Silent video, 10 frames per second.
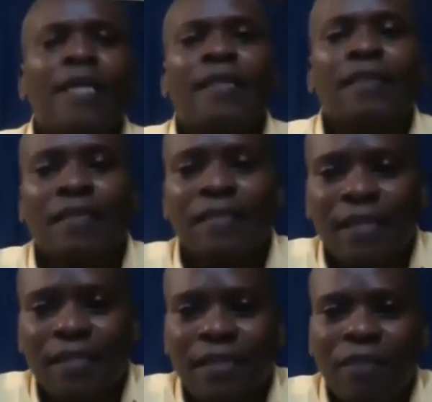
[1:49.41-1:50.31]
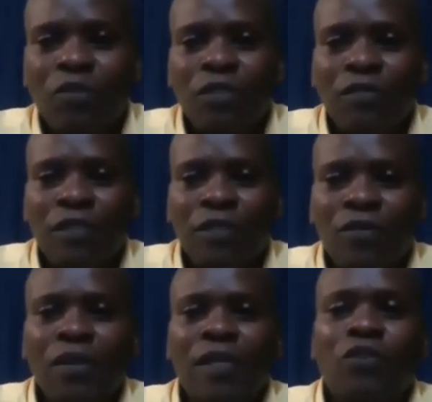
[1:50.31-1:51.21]
The sexism was visceral
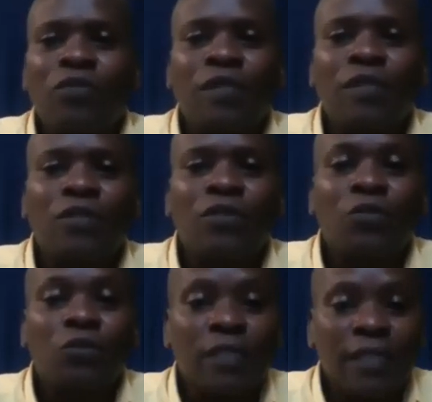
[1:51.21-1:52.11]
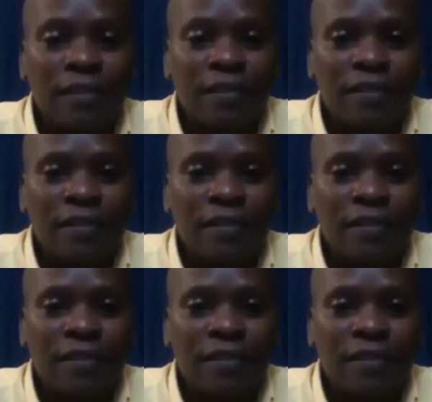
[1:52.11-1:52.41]
and often grotesque.